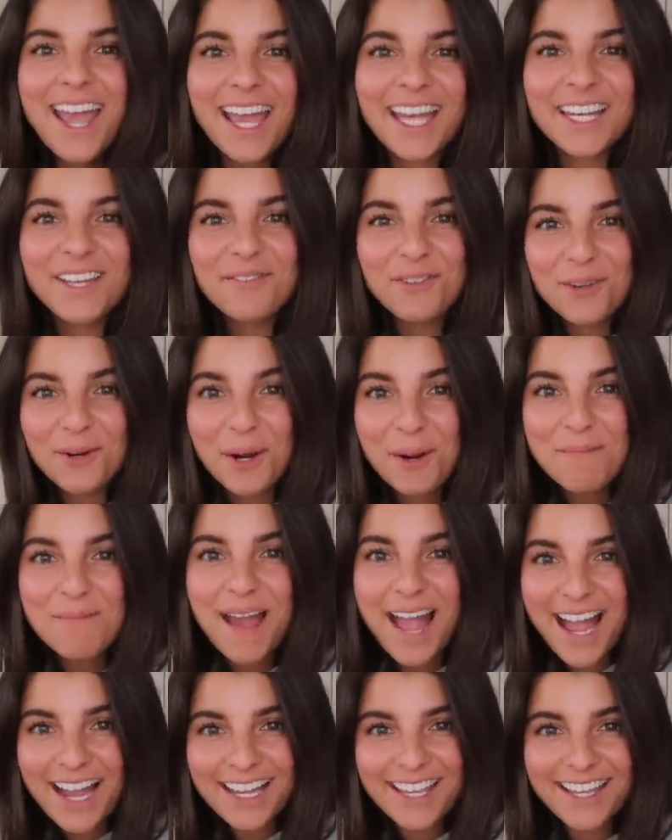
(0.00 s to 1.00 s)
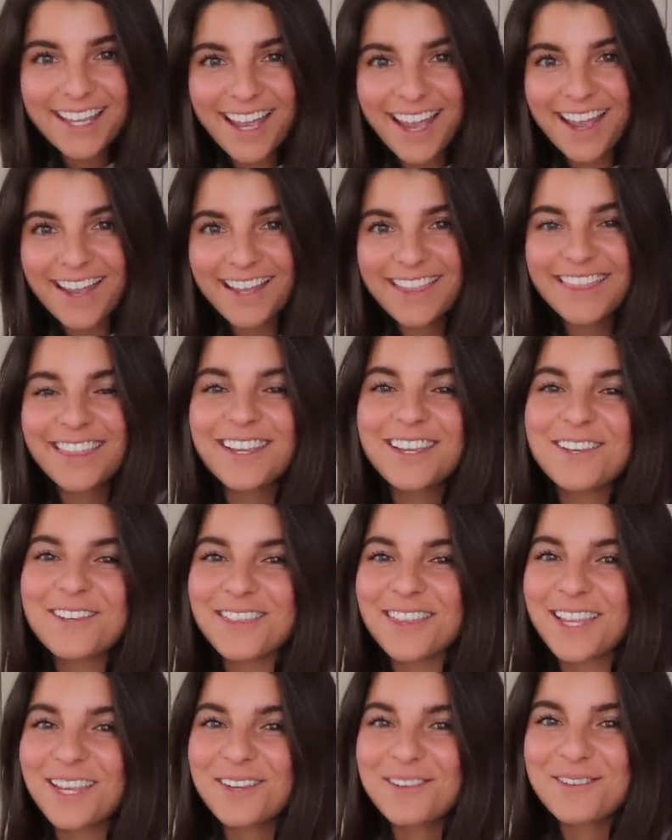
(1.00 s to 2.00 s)
And if you are back, yay, thank
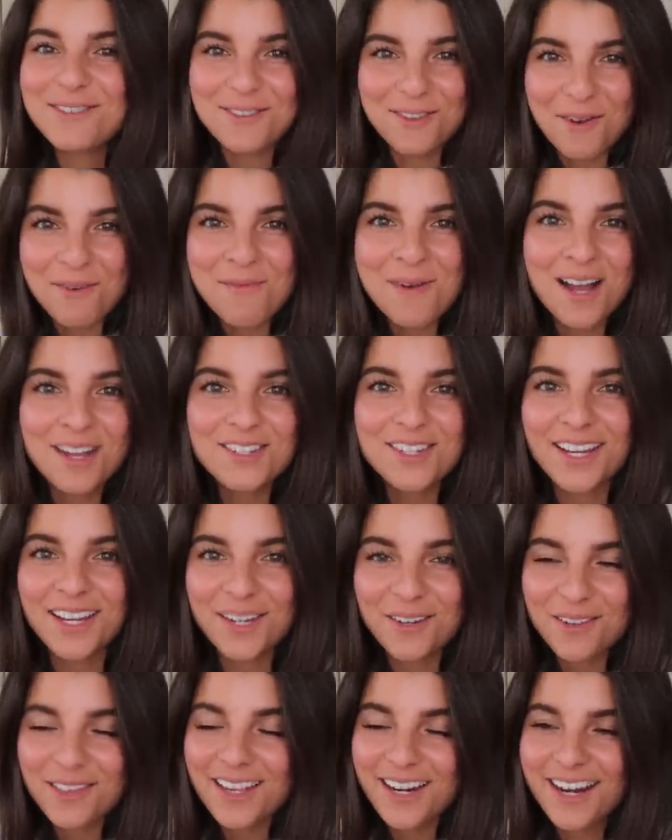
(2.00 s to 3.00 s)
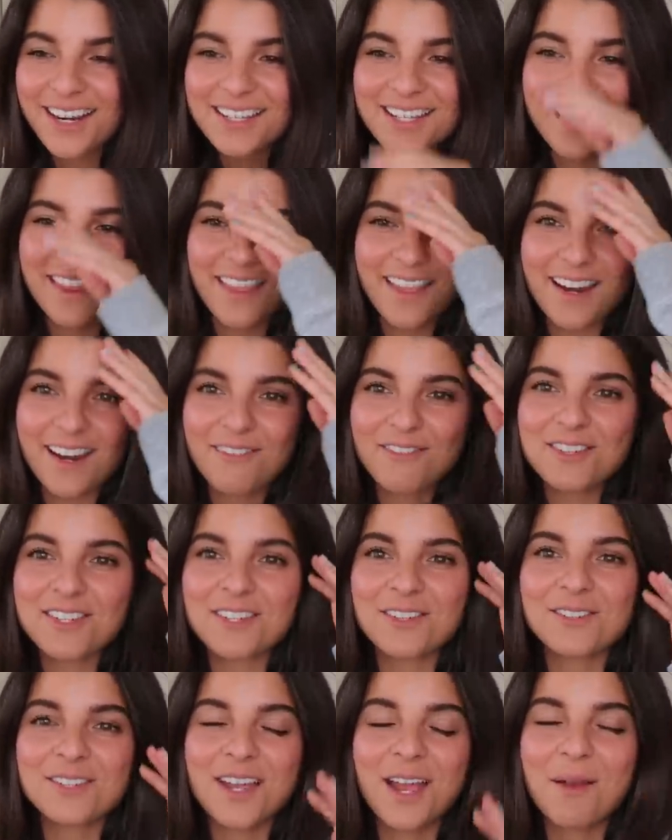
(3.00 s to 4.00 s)
you, thank you so much. I know that I say that every
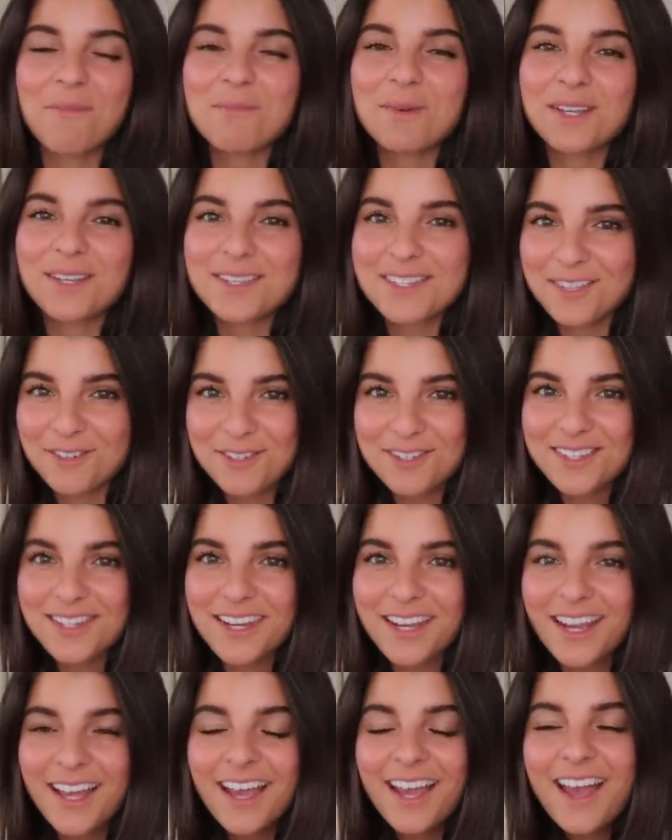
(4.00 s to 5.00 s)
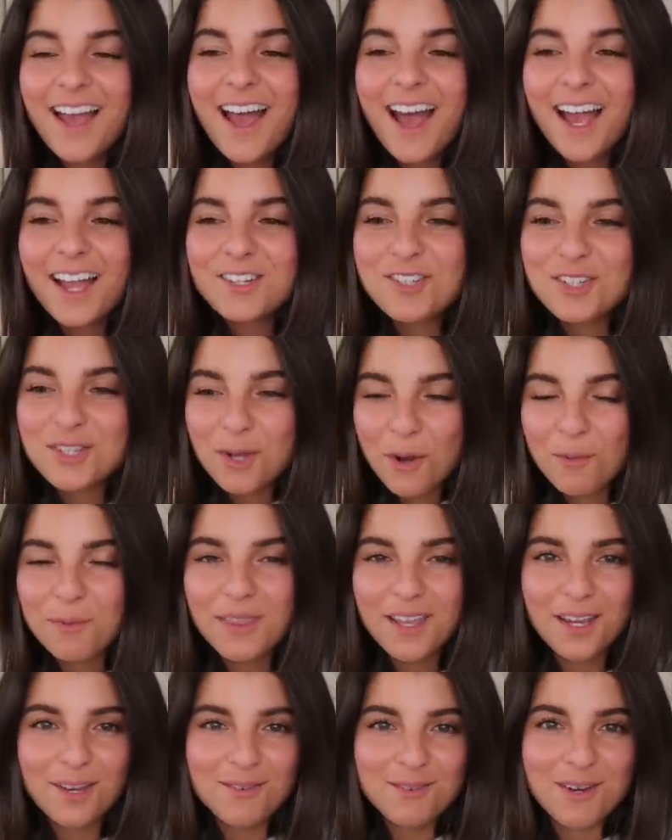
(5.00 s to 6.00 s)
single time, but seriously, I just
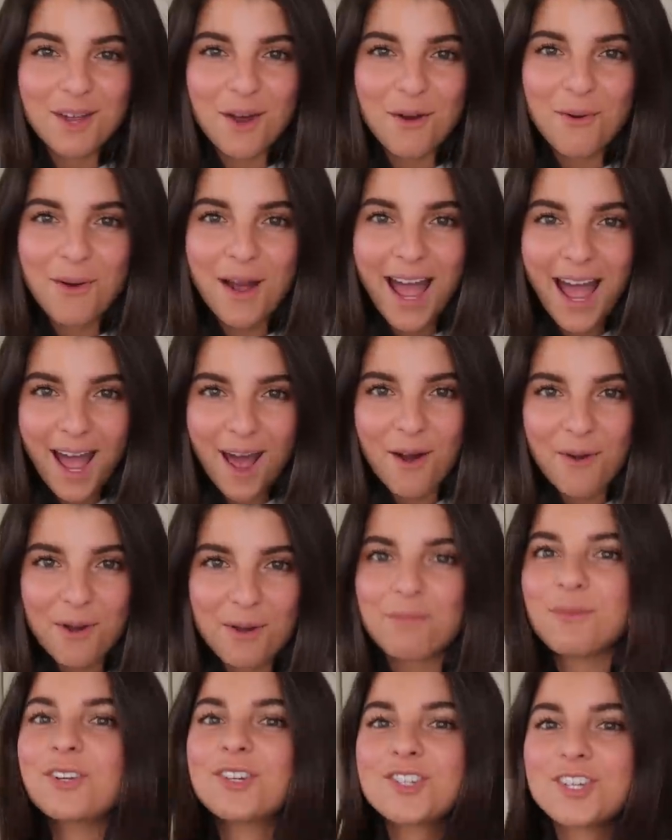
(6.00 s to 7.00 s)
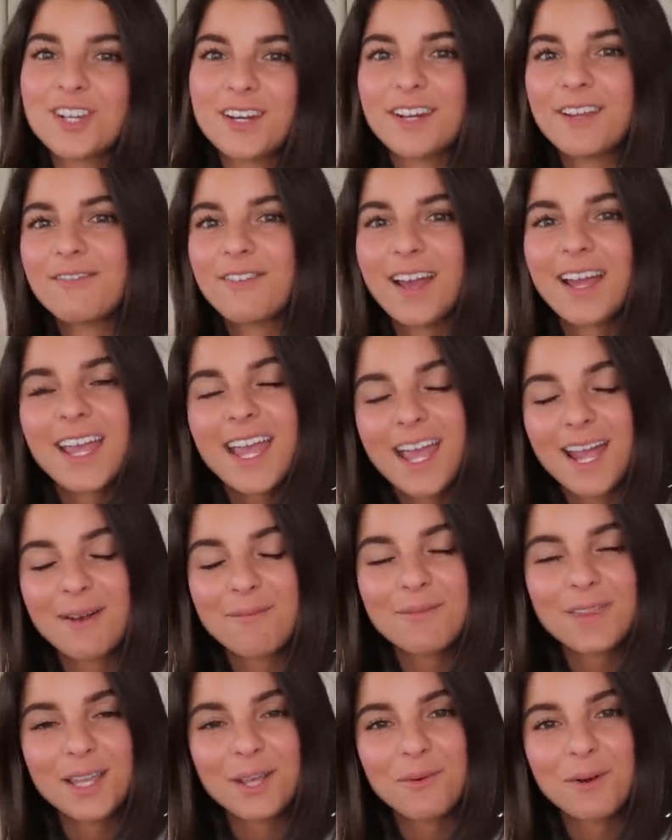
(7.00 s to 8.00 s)
hope that you know how appreciative I
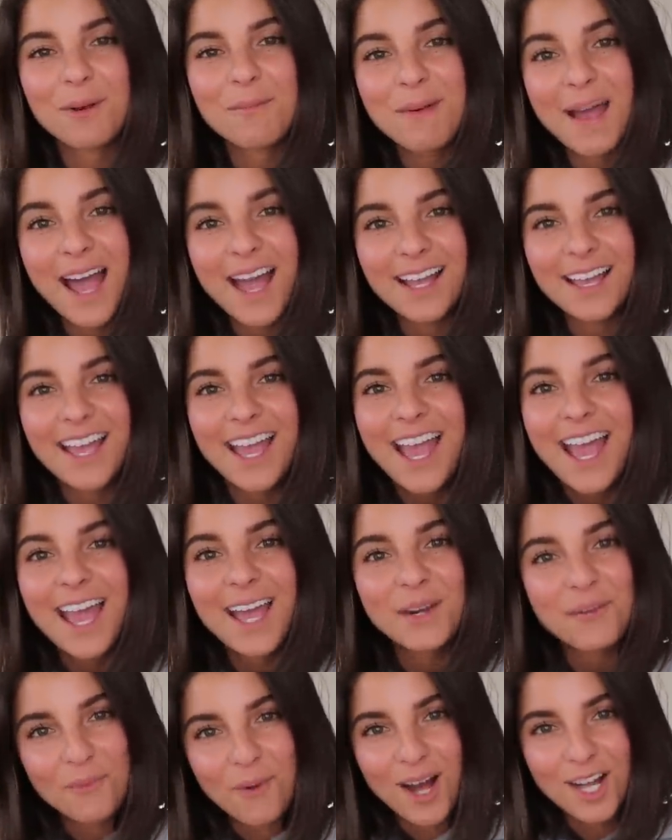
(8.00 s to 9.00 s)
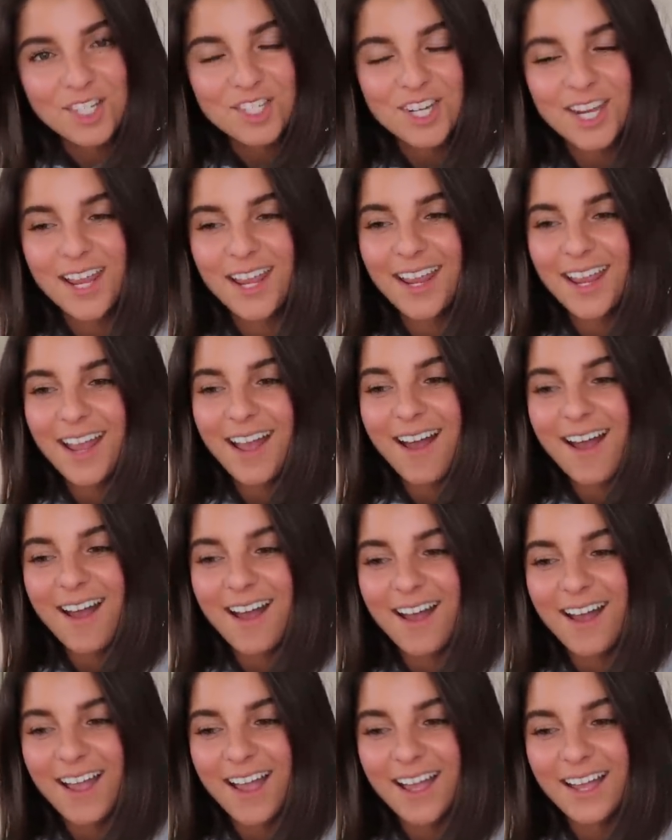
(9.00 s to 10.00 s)
am that you are back and watching.
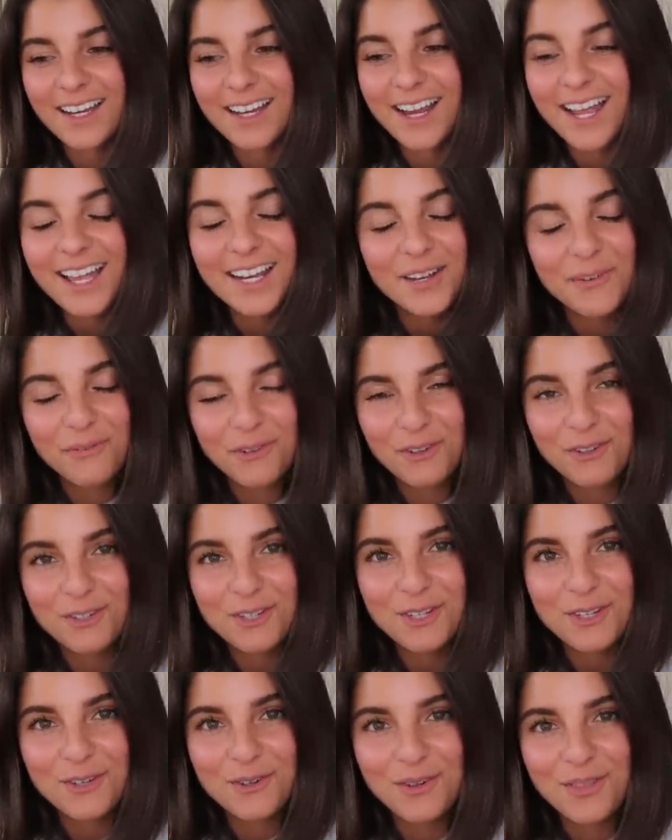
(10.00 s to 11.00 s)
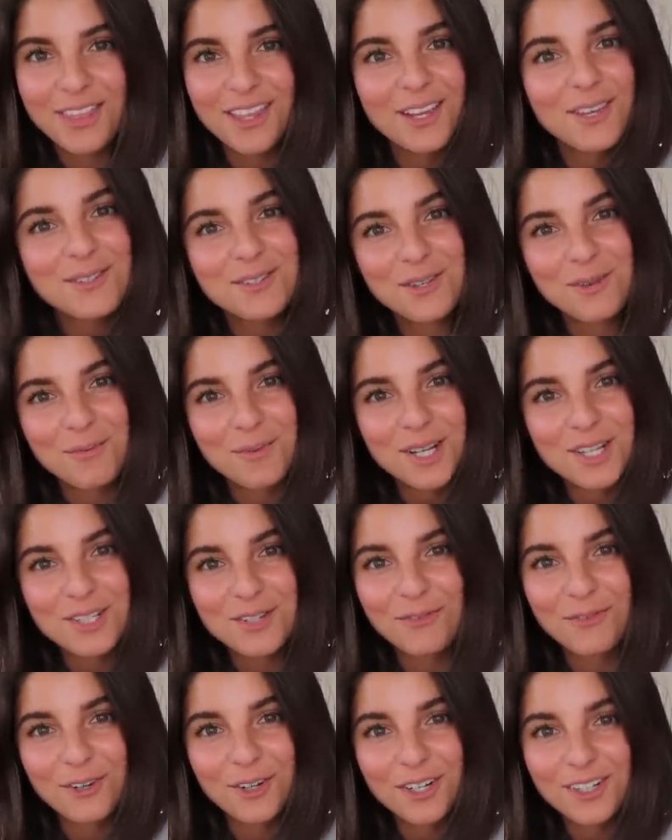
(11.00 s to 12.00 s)
Uh, and again, if you're new, thank you so
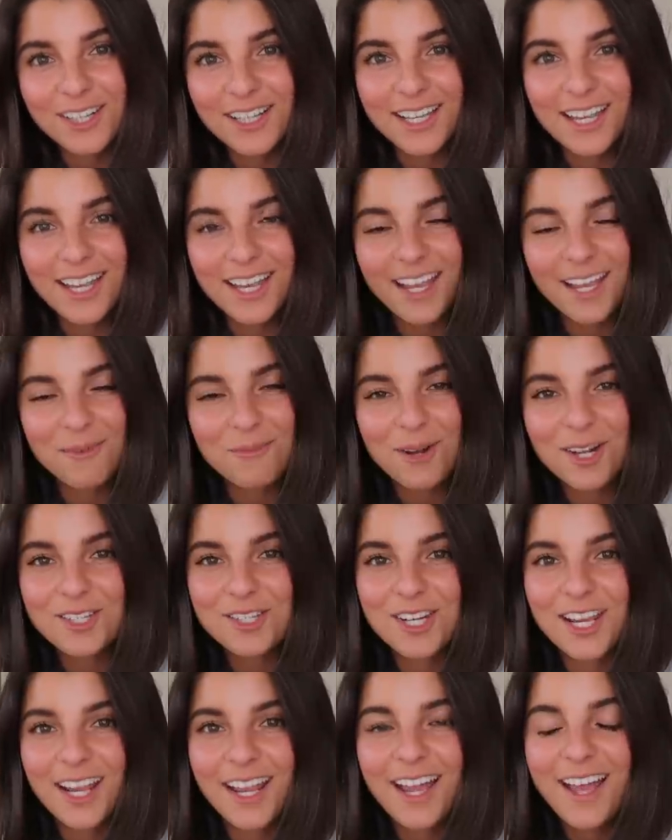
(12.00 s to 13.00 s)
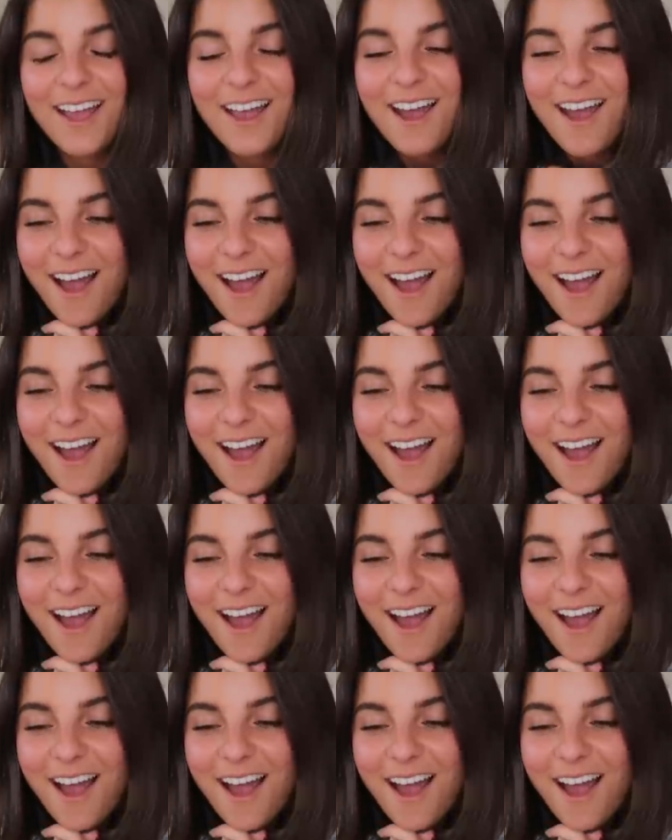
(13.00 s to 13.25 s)
much for clicking and watching.